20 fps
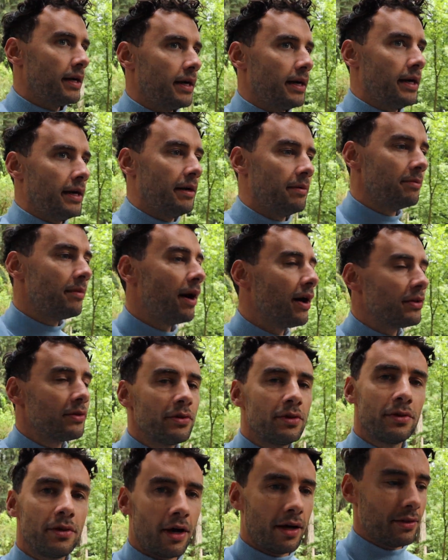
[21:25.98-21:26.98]
um, I'll
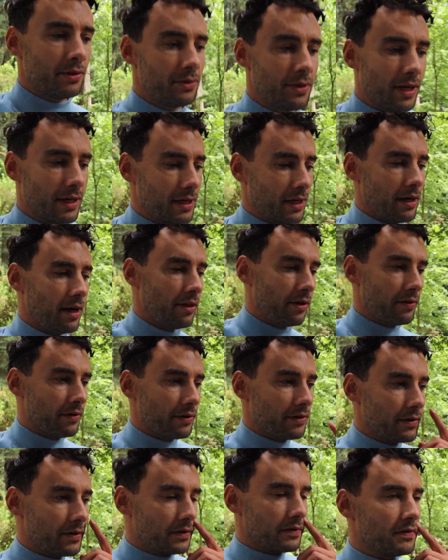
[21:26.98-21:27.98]
do I'll do like another
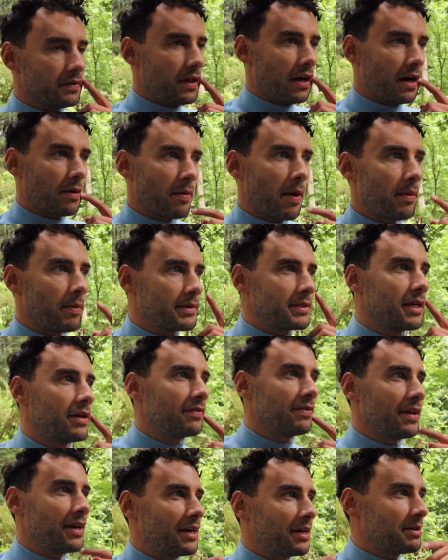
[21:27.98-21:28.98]
vlog by
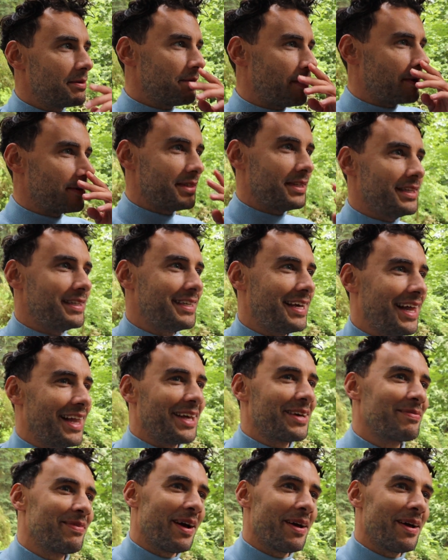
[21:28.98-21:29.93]
myself later about detailing